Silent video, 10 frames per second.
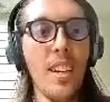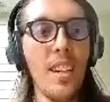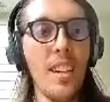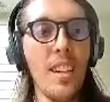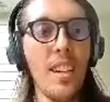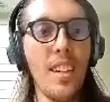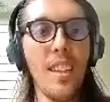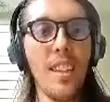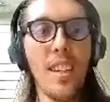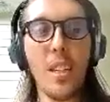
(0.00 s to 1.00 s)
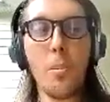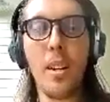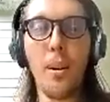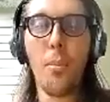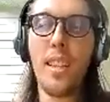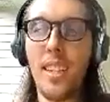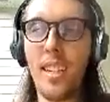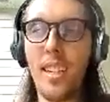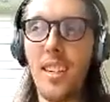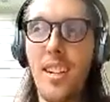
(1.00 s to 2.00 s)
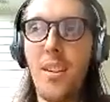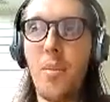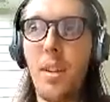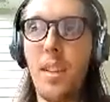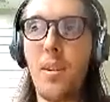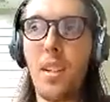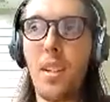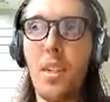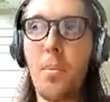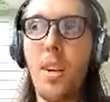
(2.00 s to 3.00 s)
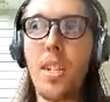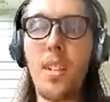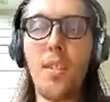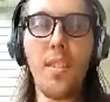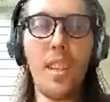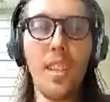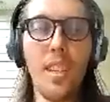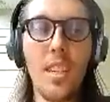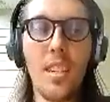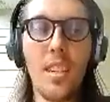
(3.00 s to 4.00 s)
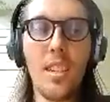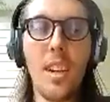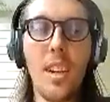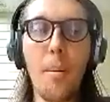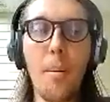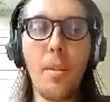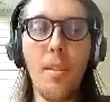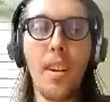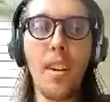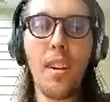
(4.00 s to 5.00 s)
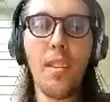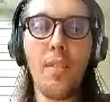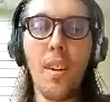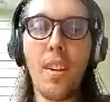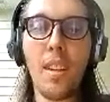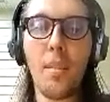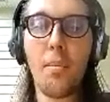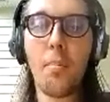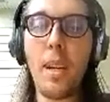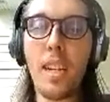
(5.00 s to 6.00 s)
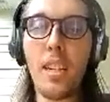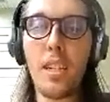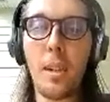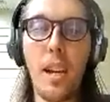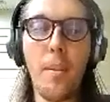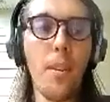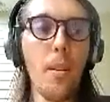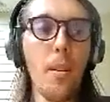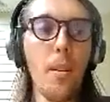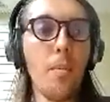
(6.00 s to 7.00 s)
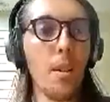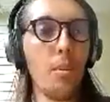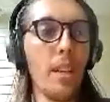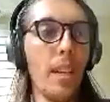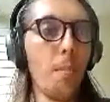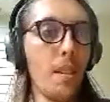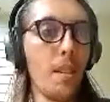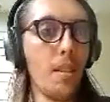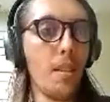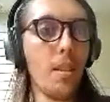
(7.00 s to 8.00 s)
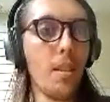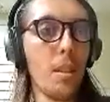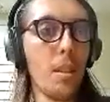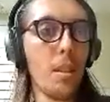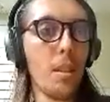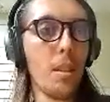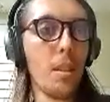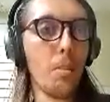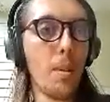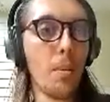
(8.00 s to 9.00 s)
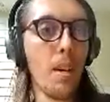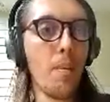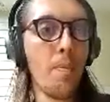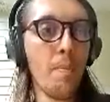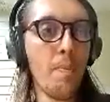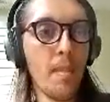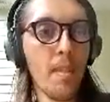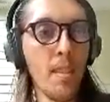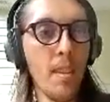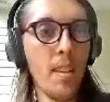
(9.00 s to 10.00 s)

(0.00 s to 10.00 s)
in large part where the whole kind of inspiration for this type of funding mechanism came from. So really happy to support them as well.